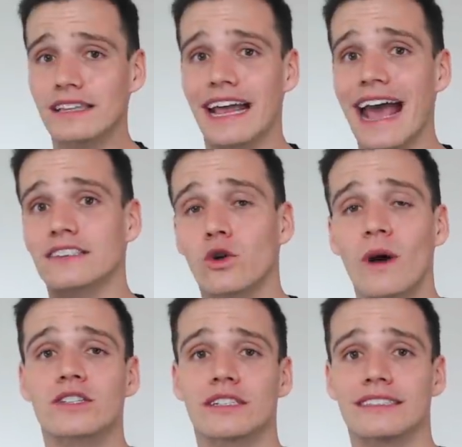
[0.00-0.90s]
to ask
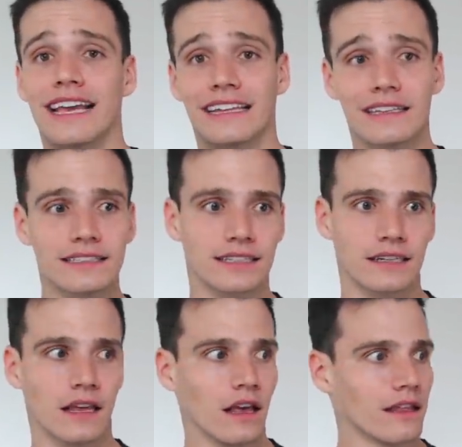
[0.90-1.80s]
questions and
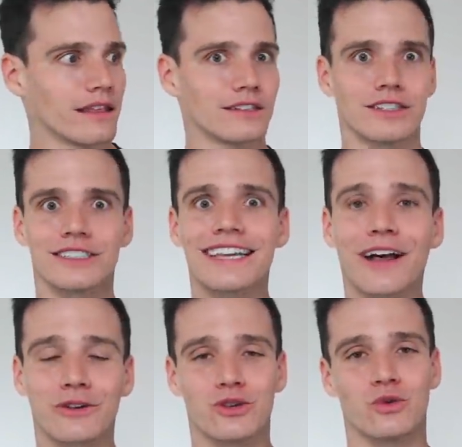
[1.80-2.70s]
listen than to just
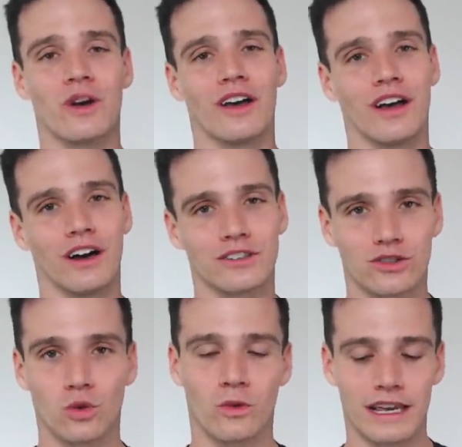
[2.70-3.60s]
tell you a
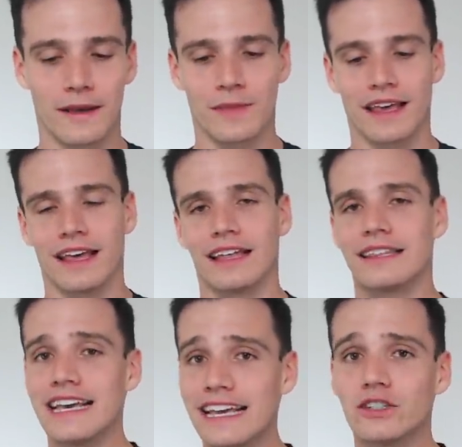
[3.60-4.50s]
story.
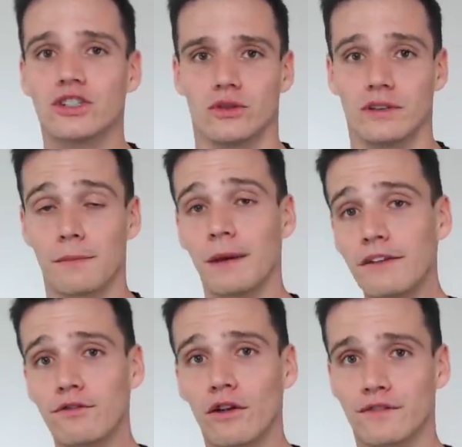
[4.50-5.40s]
The issue and the
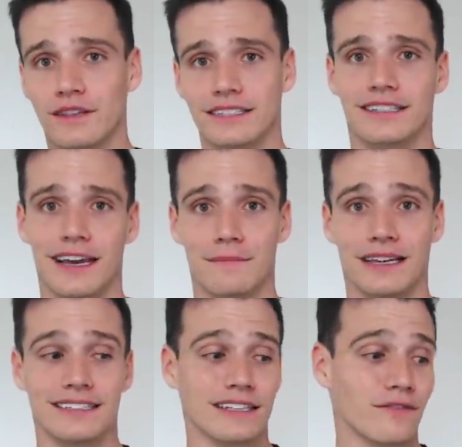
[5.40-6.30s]
pitfall for this type
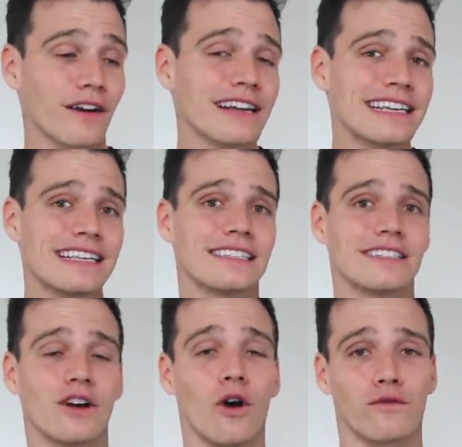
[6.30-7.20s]
is it's very easy
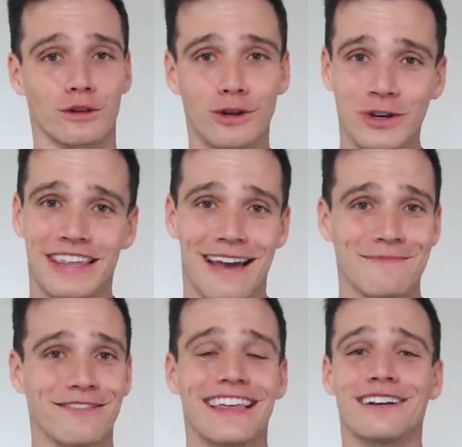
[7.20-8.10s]
to overlook them
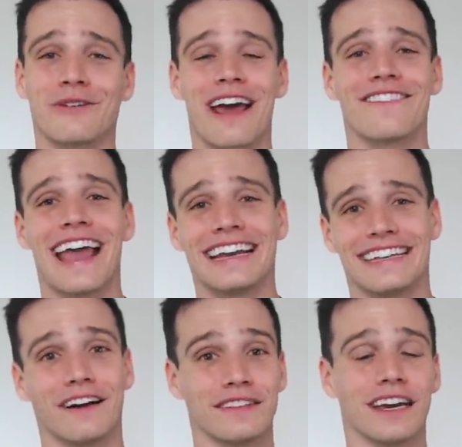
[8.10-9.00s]
if they don't have
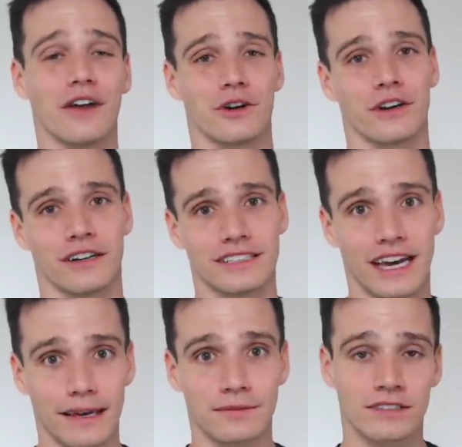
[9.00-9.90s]
any of the other
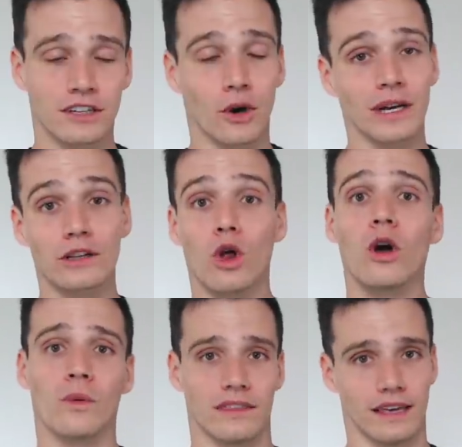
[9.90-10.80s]
types going
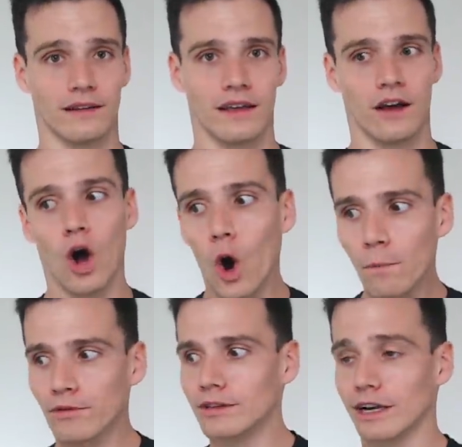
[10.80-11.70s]
along with it.
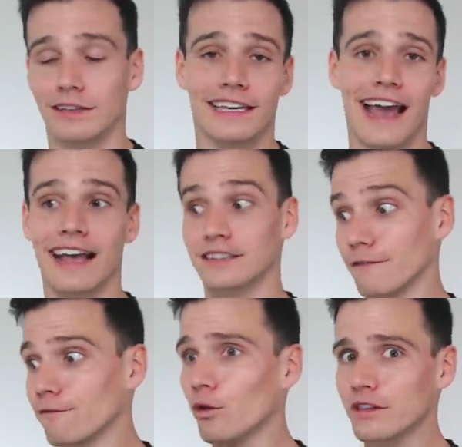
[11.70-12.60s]
Oprah luckily has the
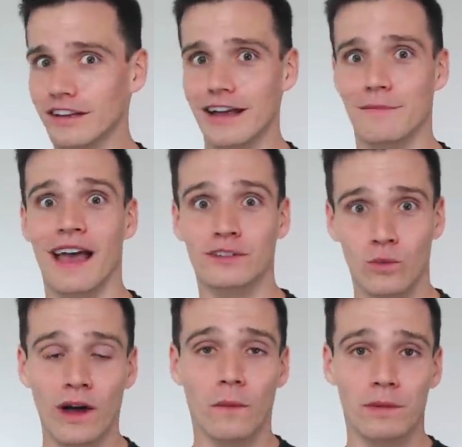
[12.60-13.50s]
fourth type as
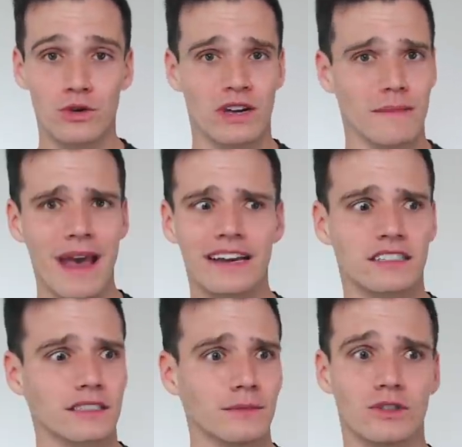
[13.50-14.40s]
well, but you can imagine
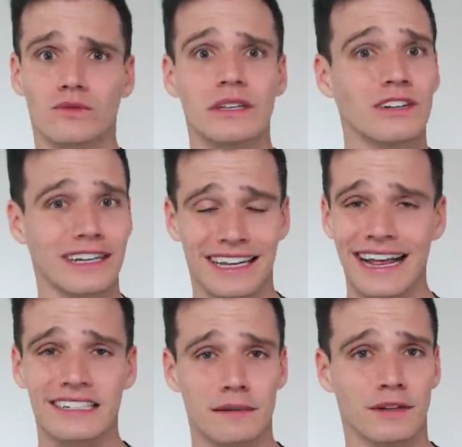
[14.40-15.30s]
somebody who's really good at
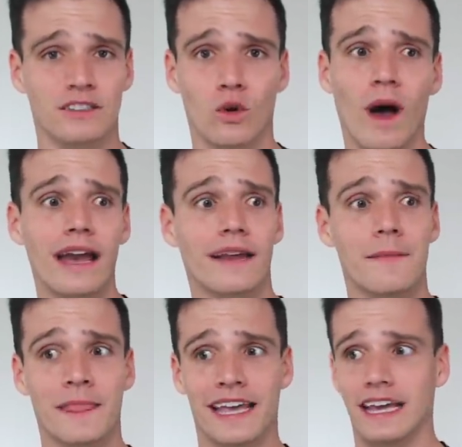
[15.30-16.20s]
connecting but is quiet
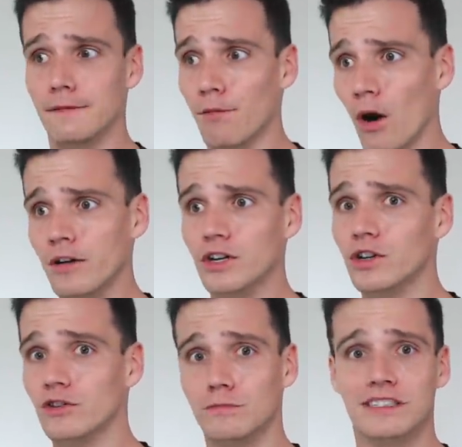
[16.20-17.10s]
in a party or
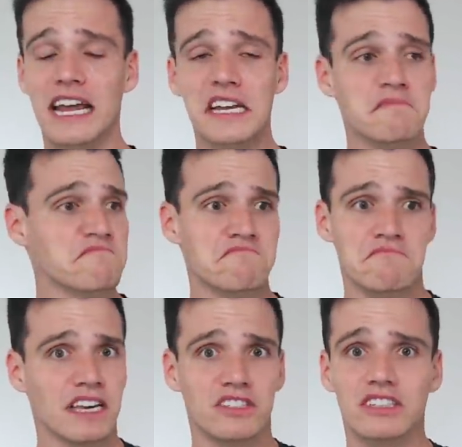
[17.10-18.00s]
group setting
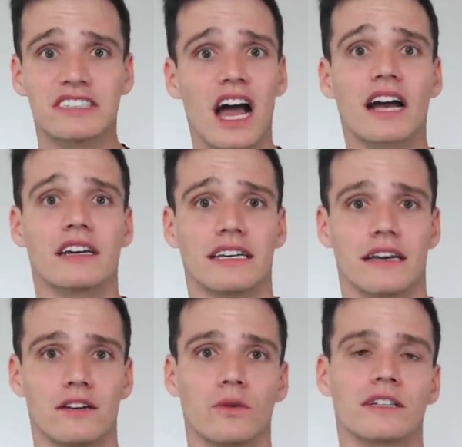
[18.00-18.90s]
is just not going to
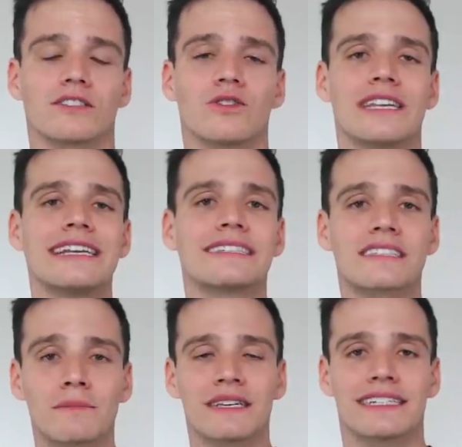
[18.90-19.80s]
get noticed. So you need
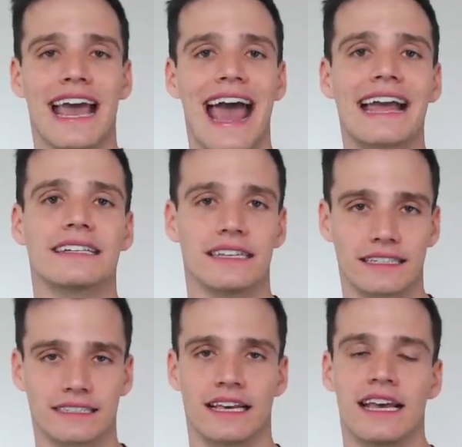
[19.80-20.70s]
something to add to
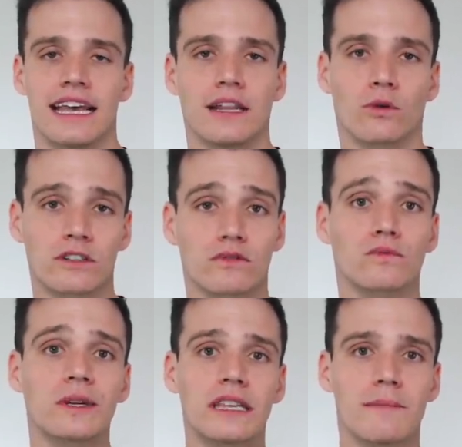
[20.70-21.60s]
this in order to
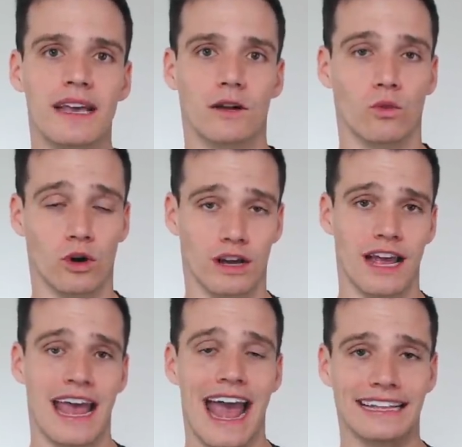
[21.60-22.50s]
really make it work
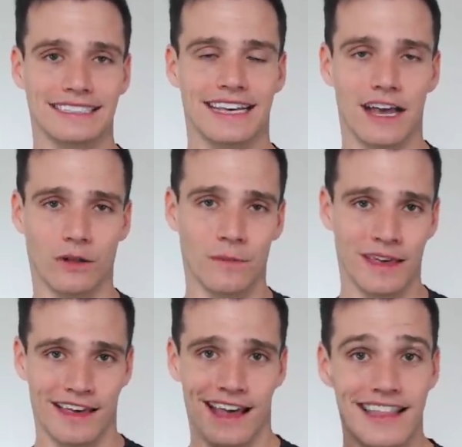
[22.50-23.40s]
at scale.
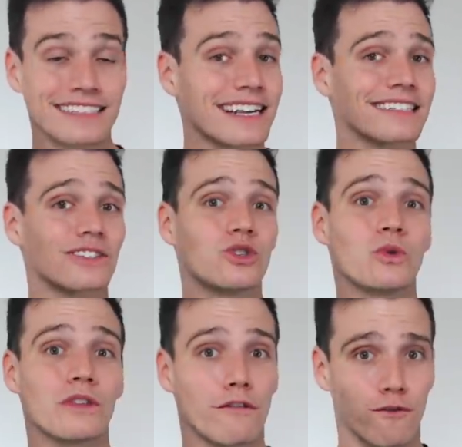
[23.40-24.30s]
And that takes us
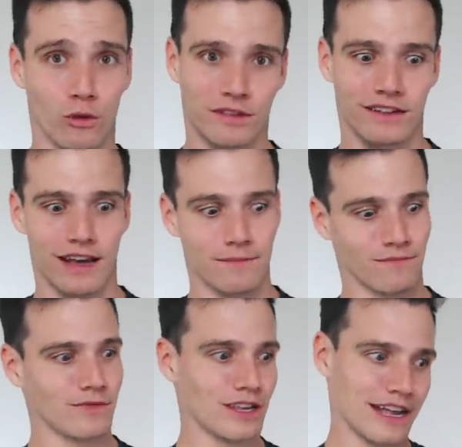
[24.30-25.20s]
to the fourth type.
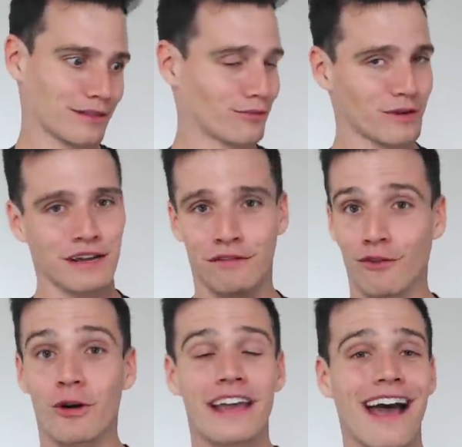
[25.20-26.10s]
You get 3 and
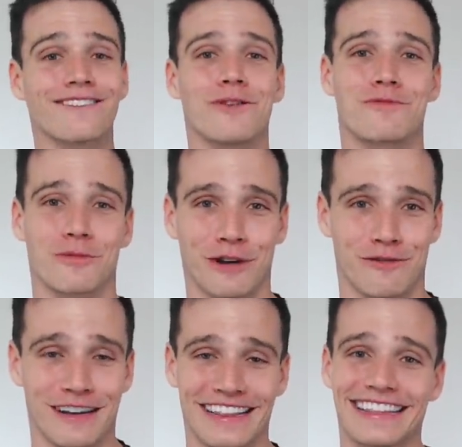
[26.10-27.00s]
4, you have Oprah
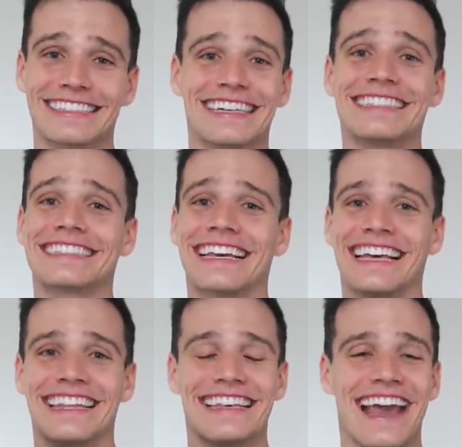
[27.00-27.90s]
Winfrey. This is
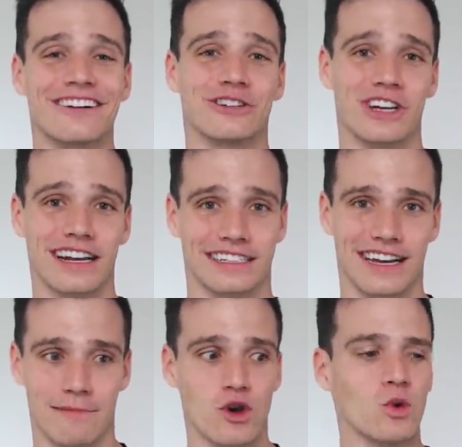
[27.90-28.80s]
the energetic
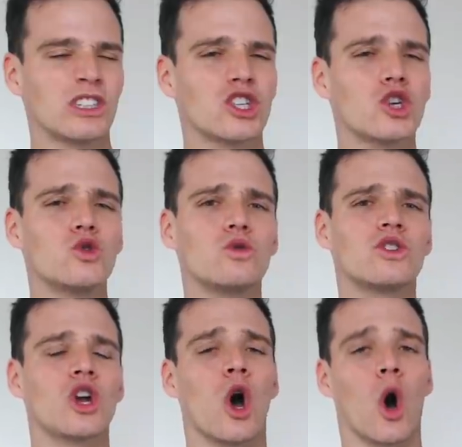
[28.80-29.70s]
type, who is
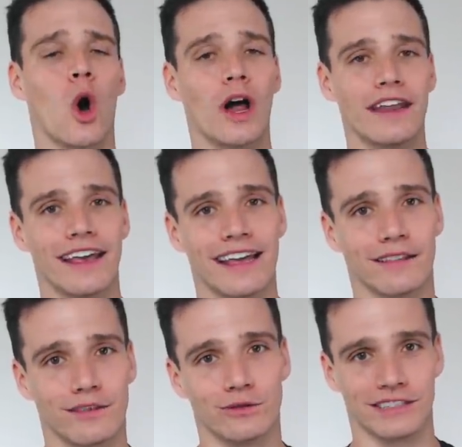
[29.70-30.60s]
huge on
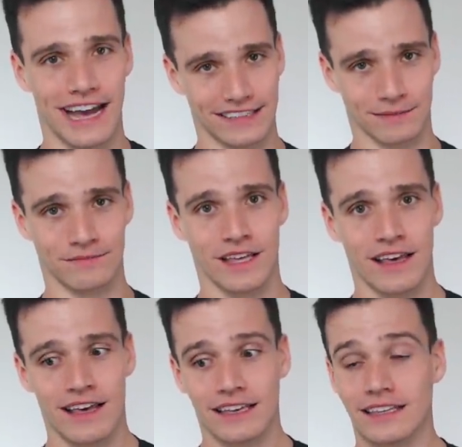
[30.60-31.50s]
enthusiasm.
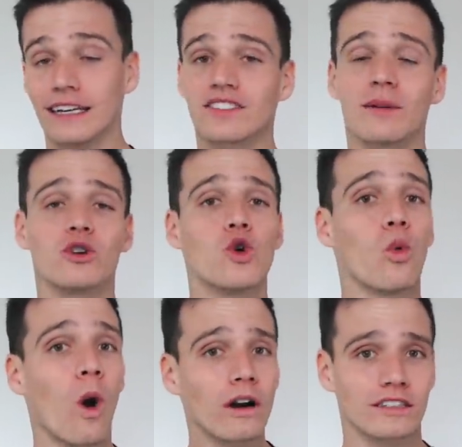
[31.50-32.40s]
You think of someone who
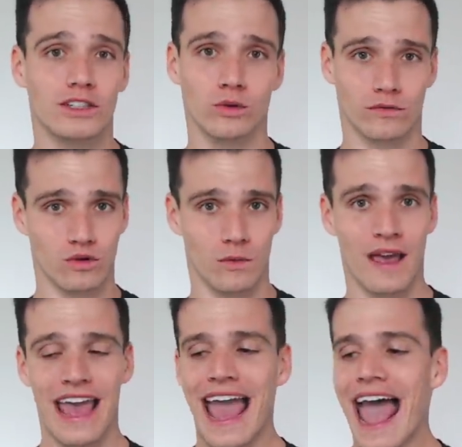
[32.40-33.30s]
walks into a room
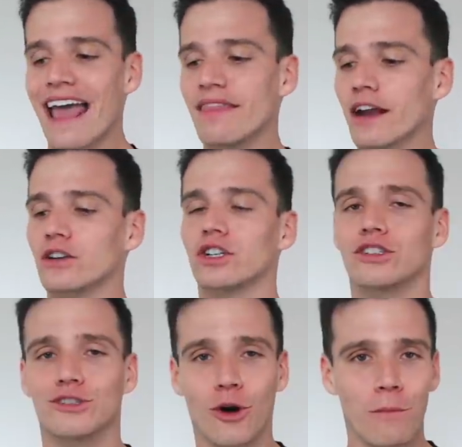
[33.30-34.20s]
and they are just
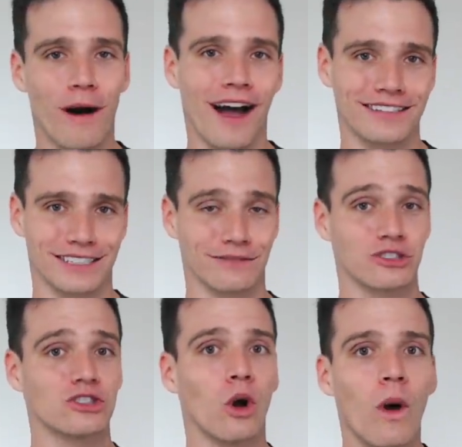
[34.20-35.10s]
so positive, so